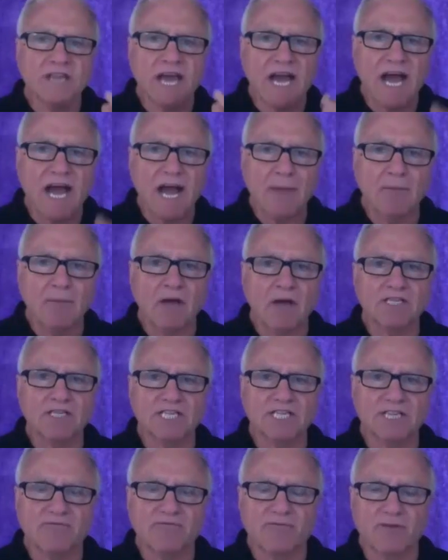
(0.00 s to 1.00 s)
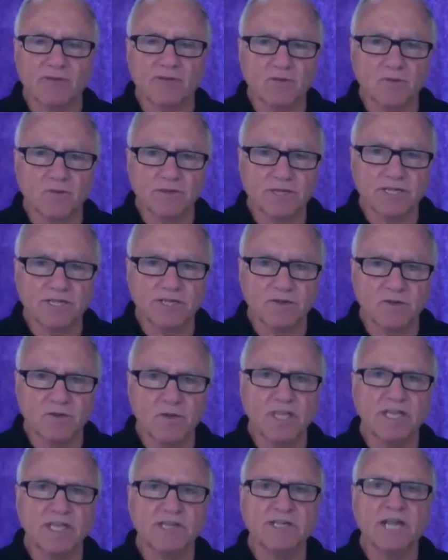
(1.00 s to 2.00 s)
Hamas is filled with
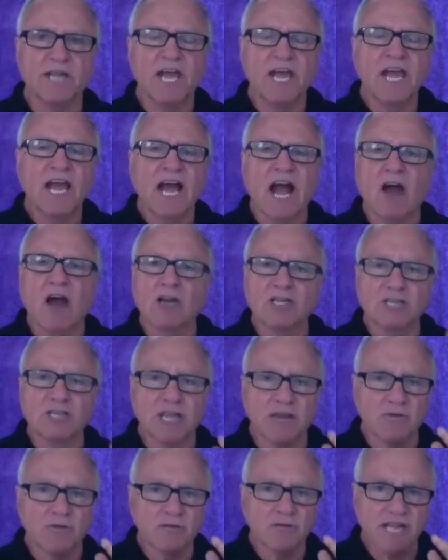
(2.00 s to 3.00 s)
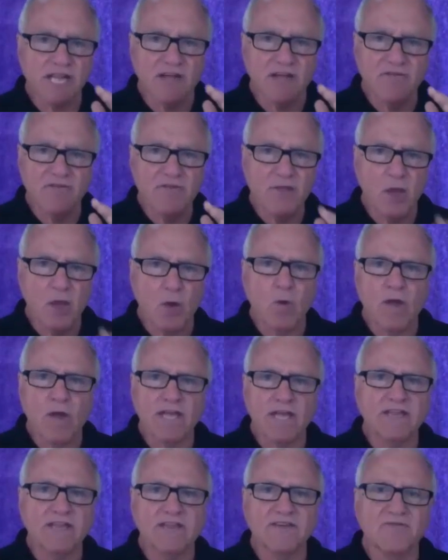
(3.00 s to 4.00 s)
Sunnis. Our generals have no
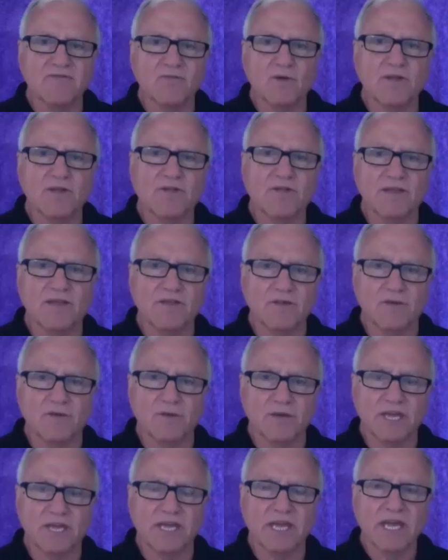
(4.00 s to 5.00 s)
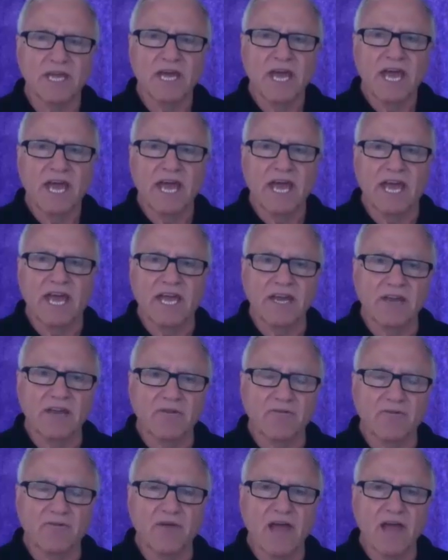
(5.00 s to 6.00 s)
idea what they're doing. And in
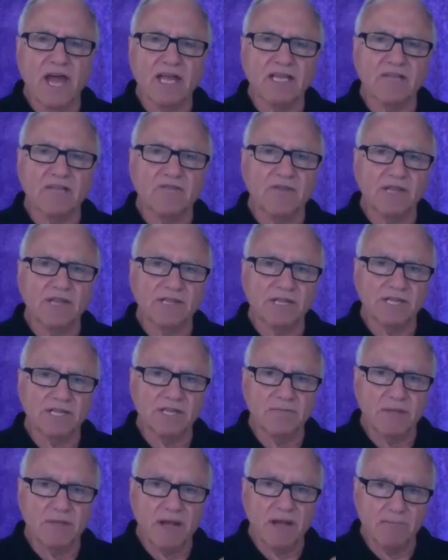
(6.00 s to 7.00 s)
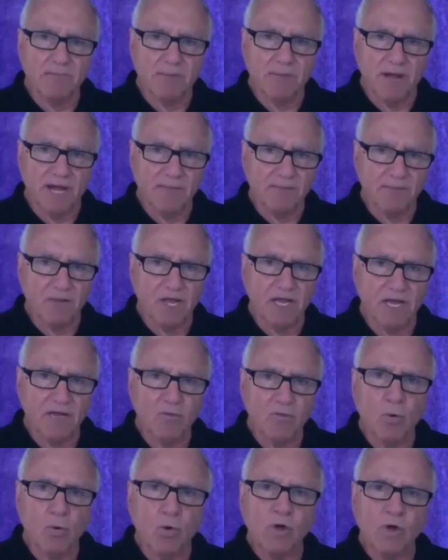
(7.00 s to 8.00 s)
fact, if this is about
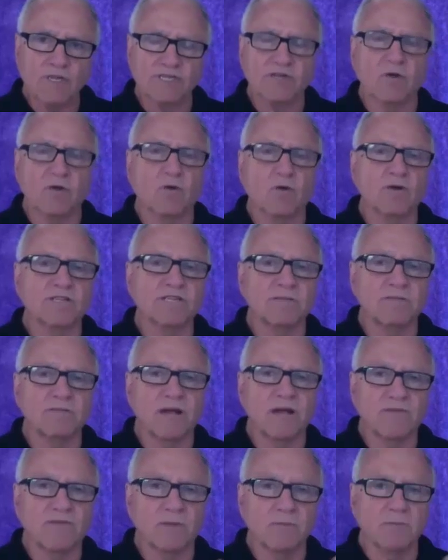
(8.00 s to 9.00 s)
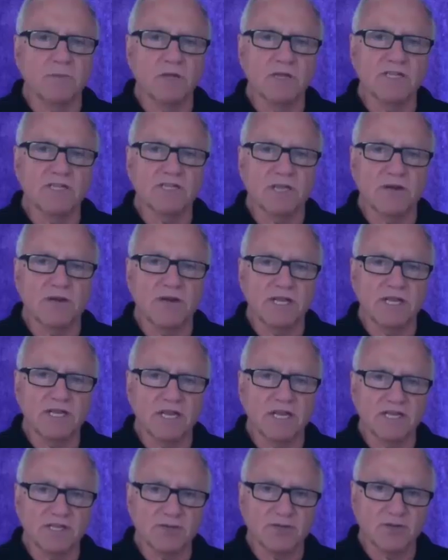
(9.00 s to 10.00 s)
pipeline wars or it's about the
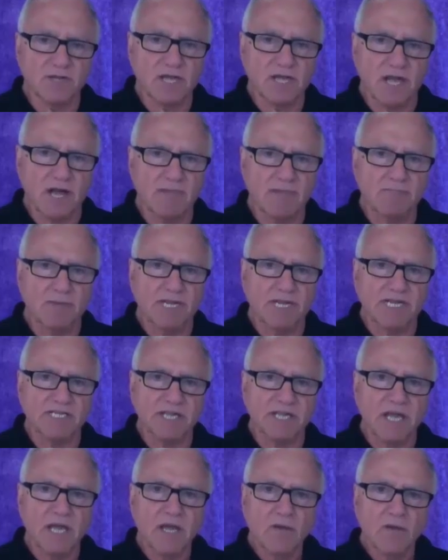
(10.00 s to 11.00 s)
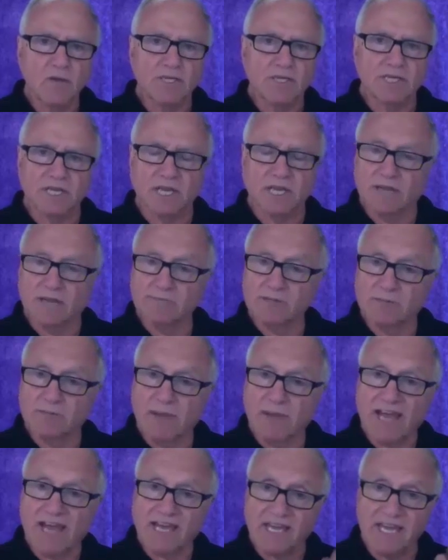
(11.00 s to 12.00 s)
military-industrial complex, which it comes back